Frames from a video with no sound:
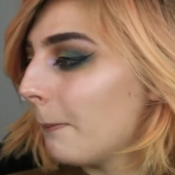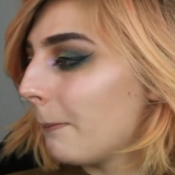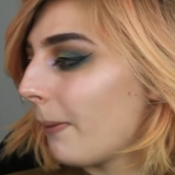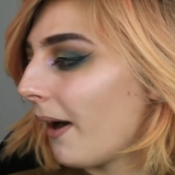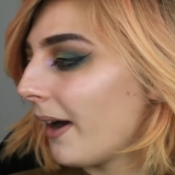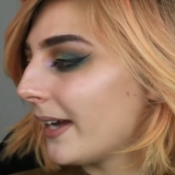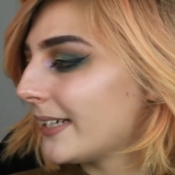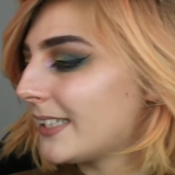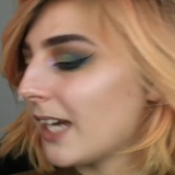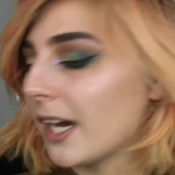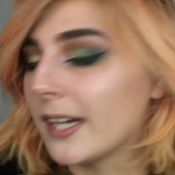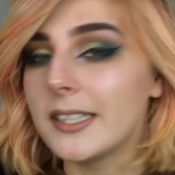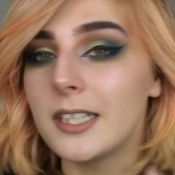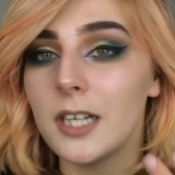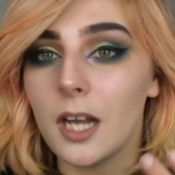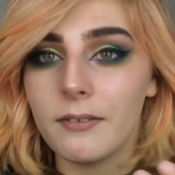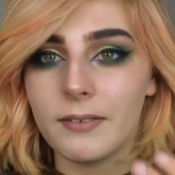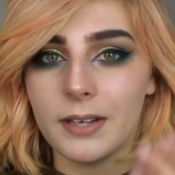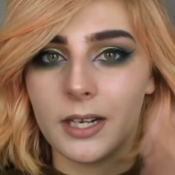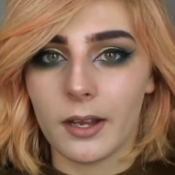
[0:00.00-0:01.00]
but I
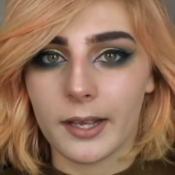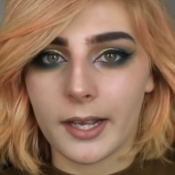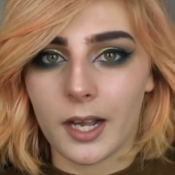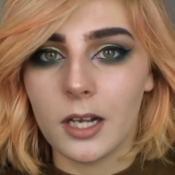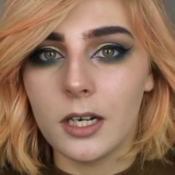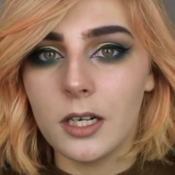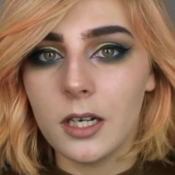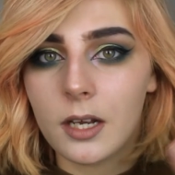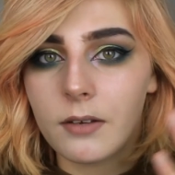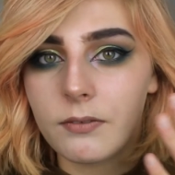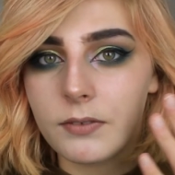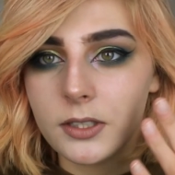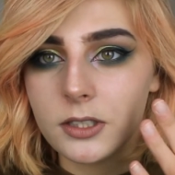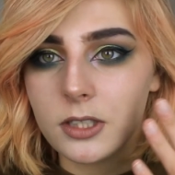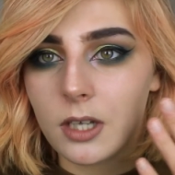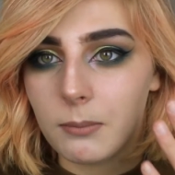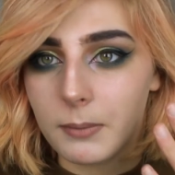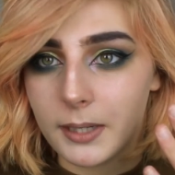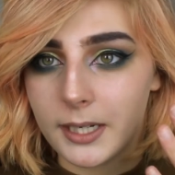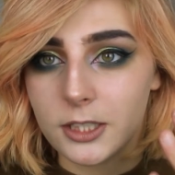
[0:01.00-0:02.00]
love it. Like, I love this
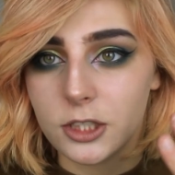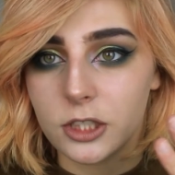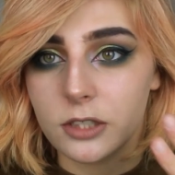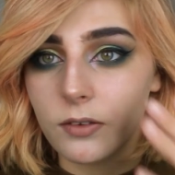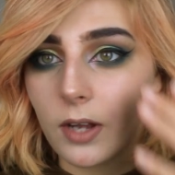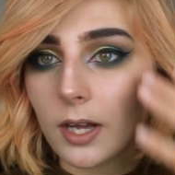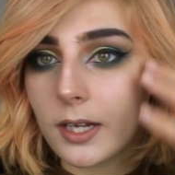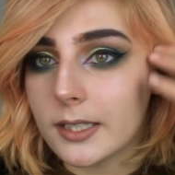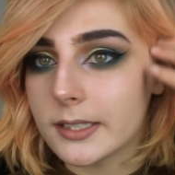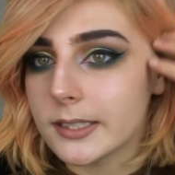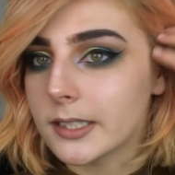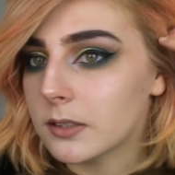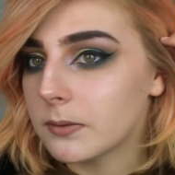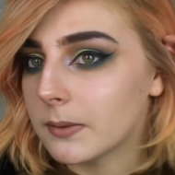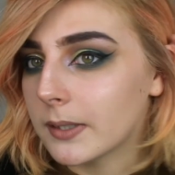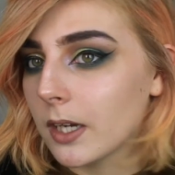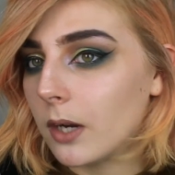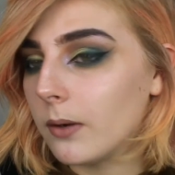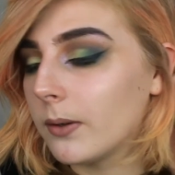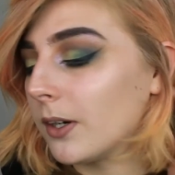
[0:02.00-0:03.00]
combination of colours that's
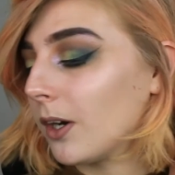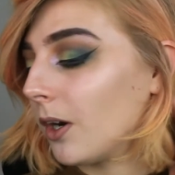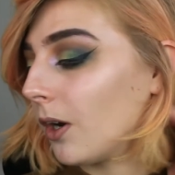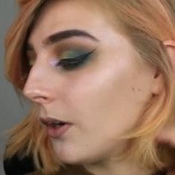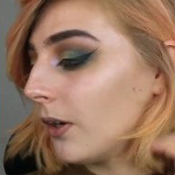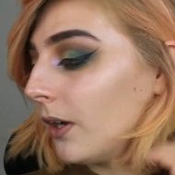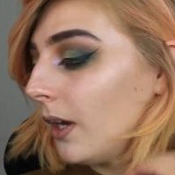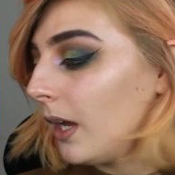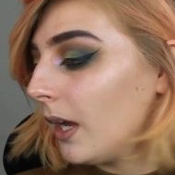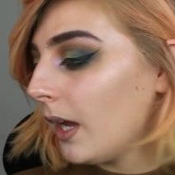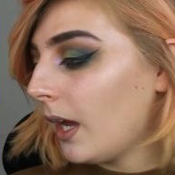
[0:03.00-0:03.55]
been going on.